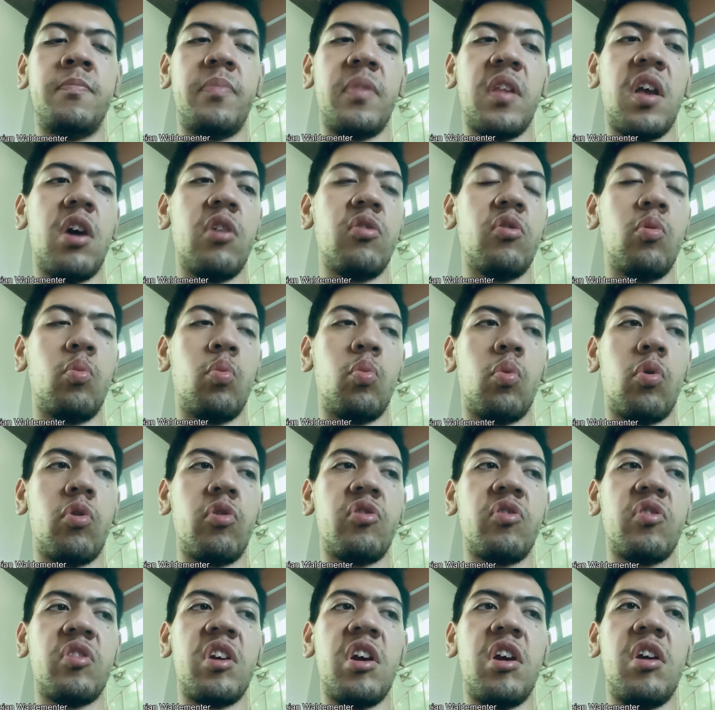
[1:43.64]
as a
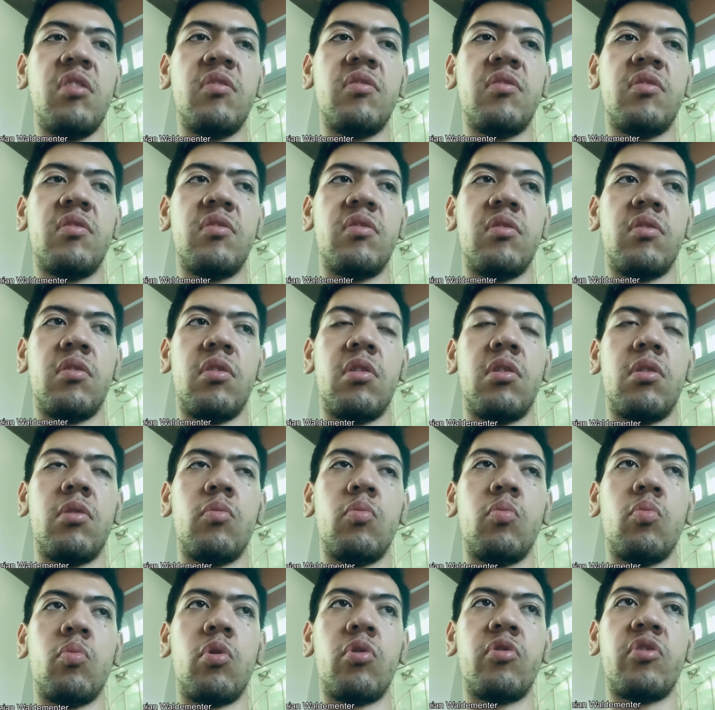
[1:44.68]
worst case uh,
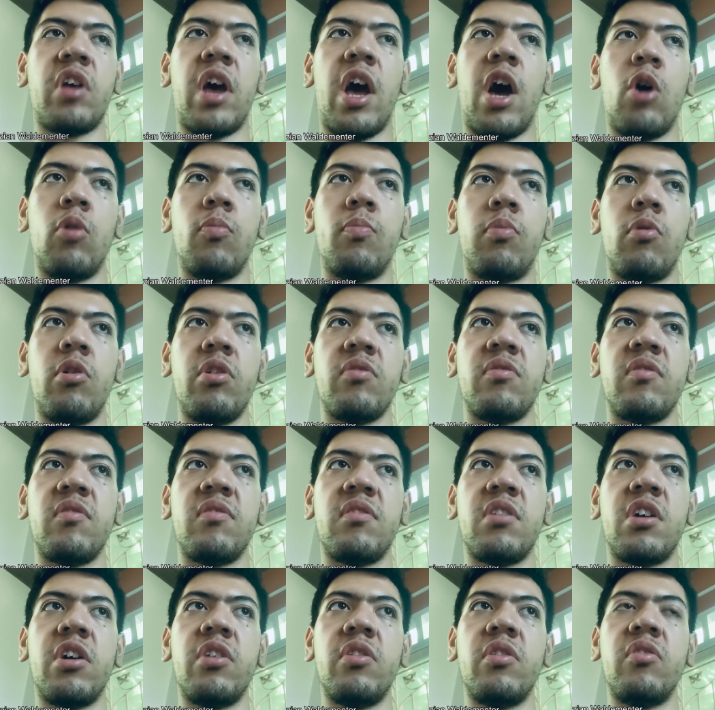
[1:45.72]
worst outbreak the
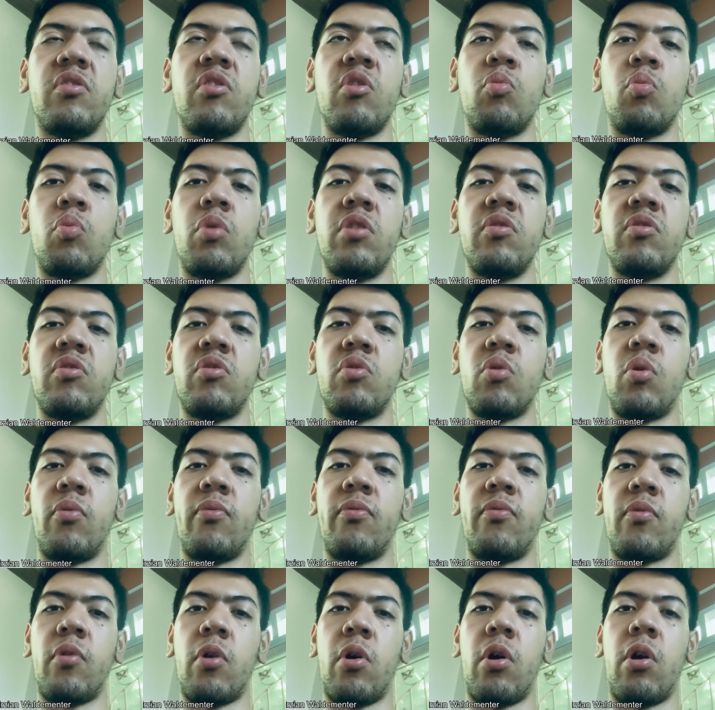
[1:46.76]
Thailand went so
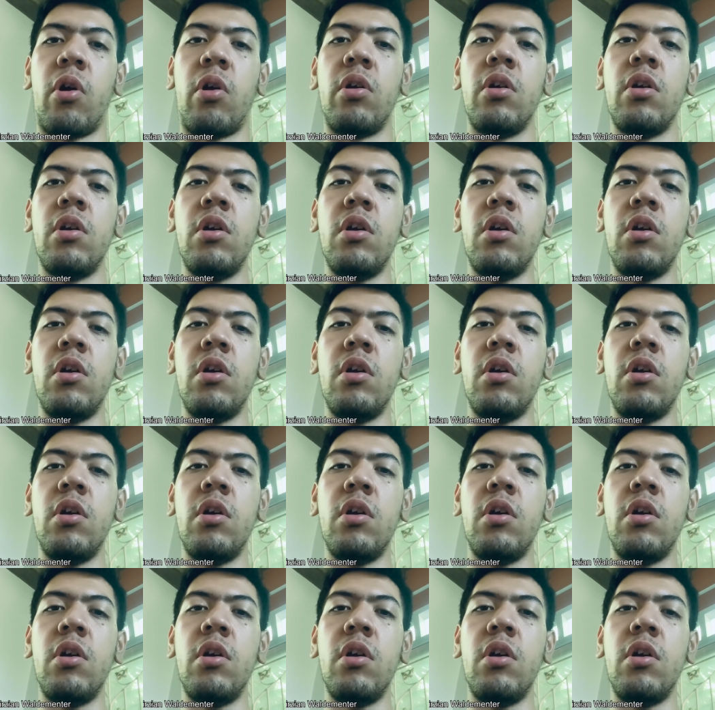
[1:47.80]
far